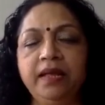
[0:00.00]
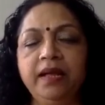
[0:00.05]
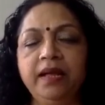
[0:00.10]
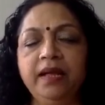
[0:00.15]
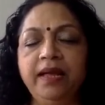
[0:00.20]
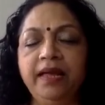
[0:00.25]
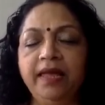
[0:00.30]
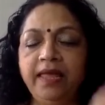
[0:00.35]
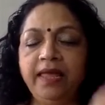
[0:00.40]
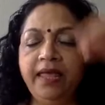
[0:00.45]

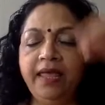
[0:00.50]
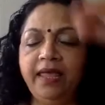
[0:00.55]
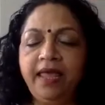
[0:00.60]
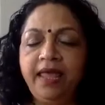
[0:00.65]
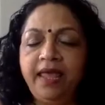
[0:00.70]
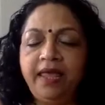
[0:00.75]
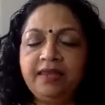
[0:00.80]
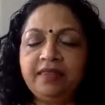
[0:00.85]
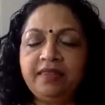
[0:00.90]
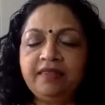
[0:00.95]
I
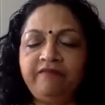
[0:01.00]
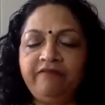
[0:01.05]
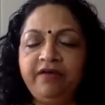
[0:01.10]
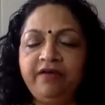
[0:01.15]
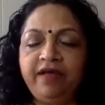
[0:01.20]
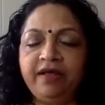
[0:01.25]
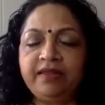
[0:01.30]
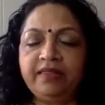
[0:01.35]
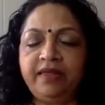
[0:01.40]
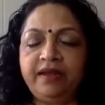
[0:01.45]
hate the
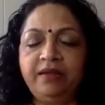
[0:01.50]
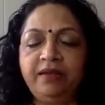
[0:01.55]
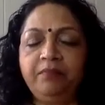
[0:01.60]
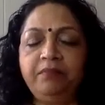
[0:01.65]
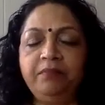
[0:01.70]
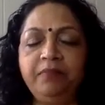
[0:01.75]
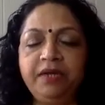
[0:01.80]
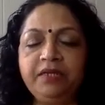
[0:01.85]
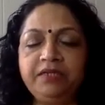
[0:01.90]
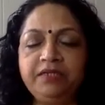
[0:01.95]
fact that a
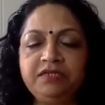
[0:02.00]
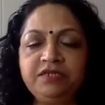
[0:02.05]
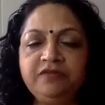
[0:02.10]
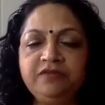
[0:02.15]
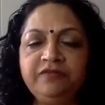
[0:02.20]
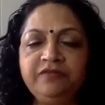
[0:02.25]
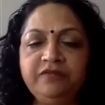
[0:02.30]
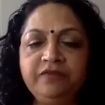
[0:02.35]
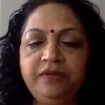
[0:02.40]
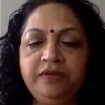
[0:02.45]
bunch of
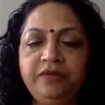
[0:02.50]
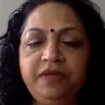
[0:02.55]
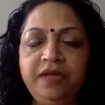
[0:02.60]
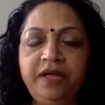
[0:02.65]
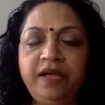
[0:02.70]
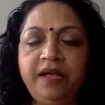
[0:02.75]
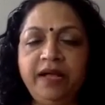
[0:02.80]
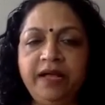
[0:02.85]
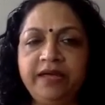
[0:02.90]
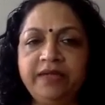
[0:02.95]

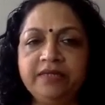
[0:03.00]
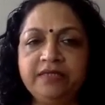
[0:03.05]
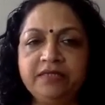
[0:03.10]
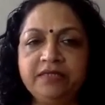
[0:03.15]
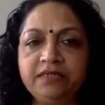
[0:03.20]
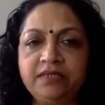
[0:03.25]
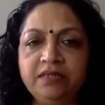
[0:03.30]
guys